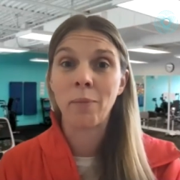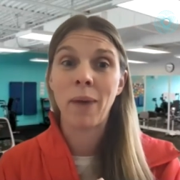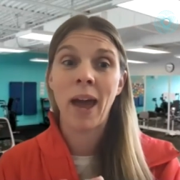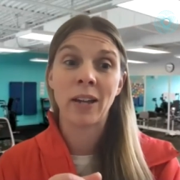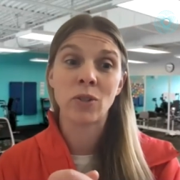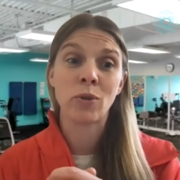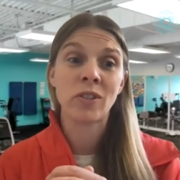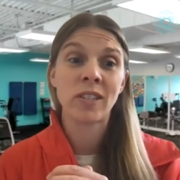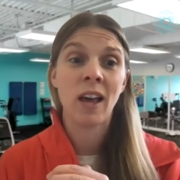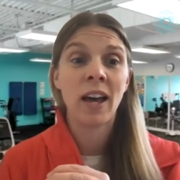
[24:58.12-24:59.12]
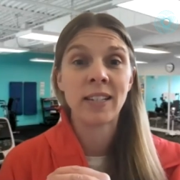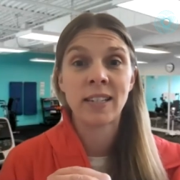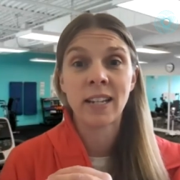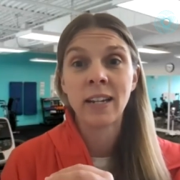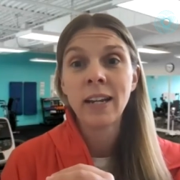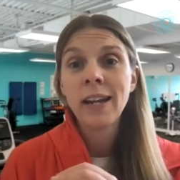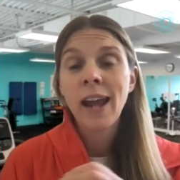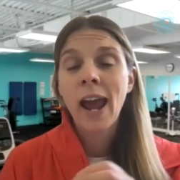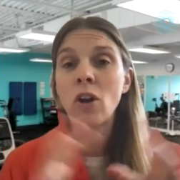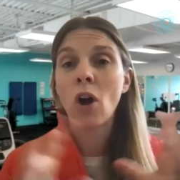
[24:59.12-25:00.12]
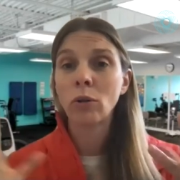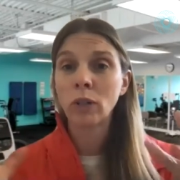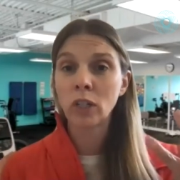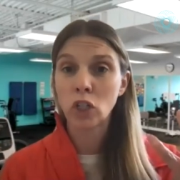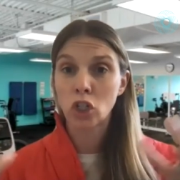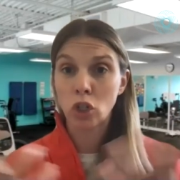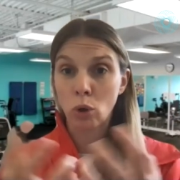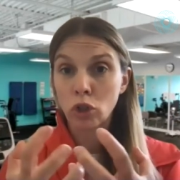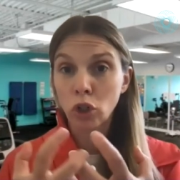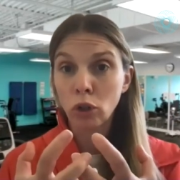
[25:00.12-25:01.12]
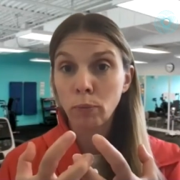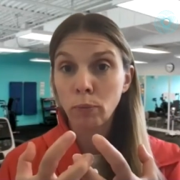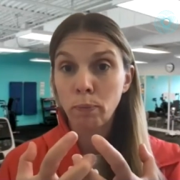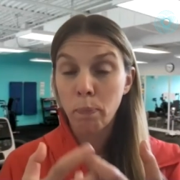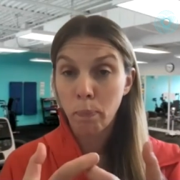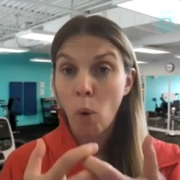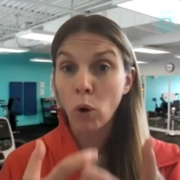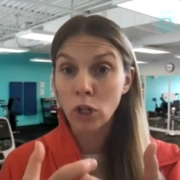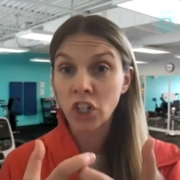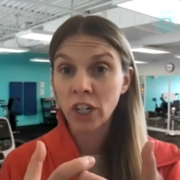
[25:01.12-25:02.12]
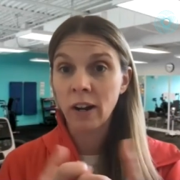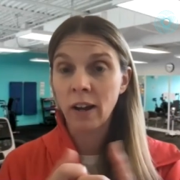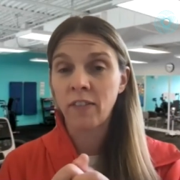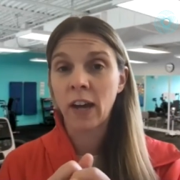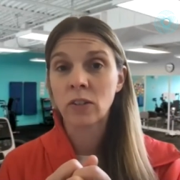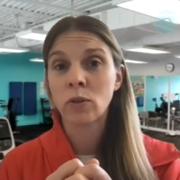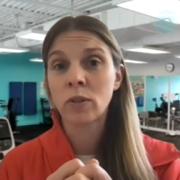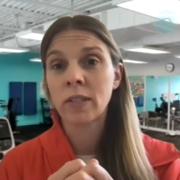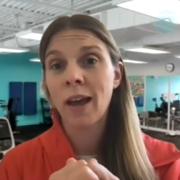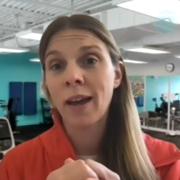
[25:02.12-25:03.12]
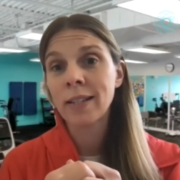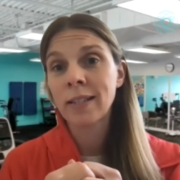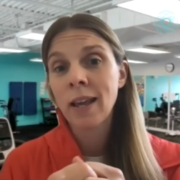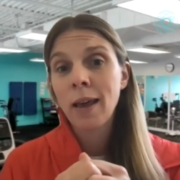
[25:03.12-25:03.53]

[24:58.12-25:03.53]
exercise and not only the social portion of exercise,